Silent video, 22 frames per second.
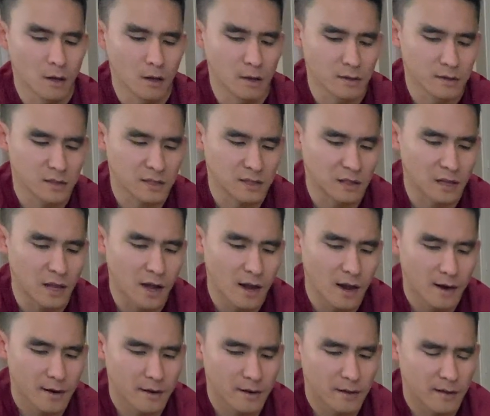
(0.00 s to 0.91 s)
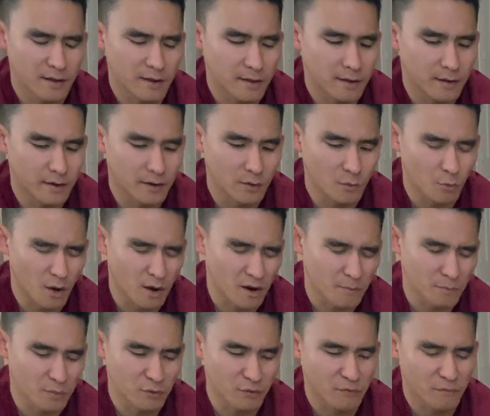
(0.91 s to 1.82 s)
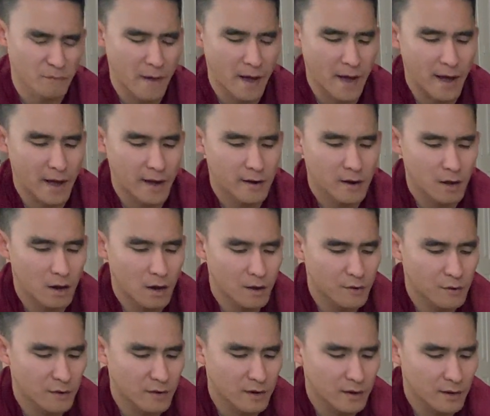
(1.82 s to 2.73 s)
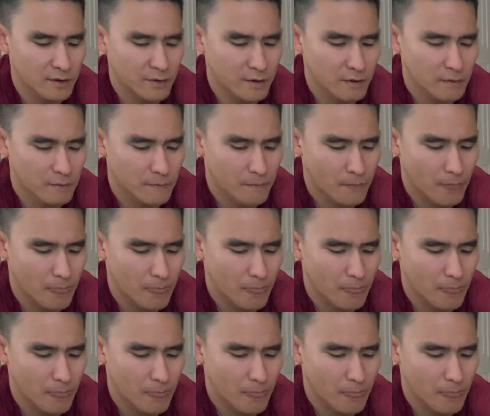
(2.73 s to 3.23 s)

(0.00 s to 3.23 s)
slide the waterproof pad underneath you,